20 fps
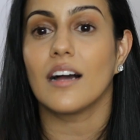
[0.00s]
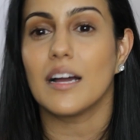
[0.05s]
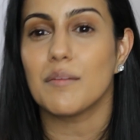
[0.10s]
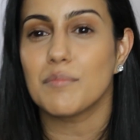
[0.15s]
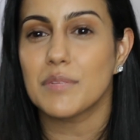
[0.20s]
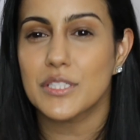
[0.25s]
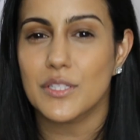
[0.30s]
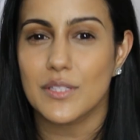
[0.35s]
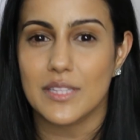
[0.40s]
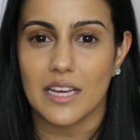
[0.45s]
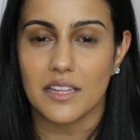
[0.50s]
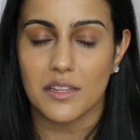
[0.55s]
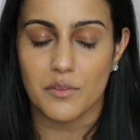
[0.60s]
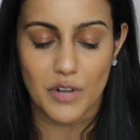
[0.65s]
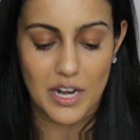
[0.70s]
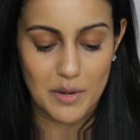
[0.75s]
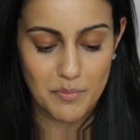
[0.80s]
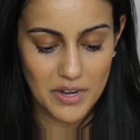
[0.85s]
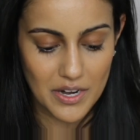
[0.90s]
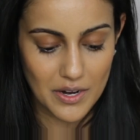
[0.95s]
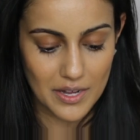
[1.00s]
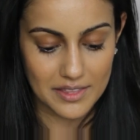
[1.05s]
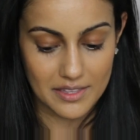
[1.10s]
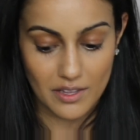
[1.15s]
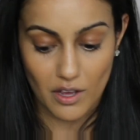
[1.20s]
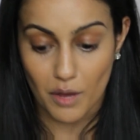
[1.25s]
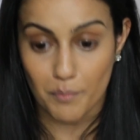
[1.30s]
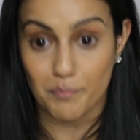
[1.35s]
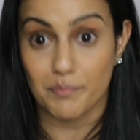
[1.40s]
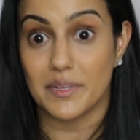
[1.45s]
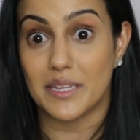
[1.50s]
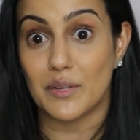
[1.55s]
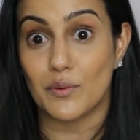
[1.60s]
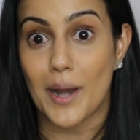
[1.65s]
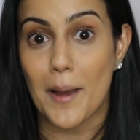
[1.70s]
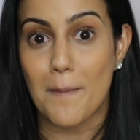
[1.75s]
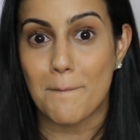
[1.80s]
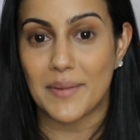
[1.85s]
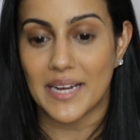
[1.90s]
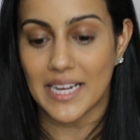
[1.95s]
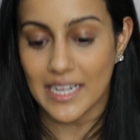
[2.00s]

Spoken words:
I'm gonna do the other eyebrow and I'll be right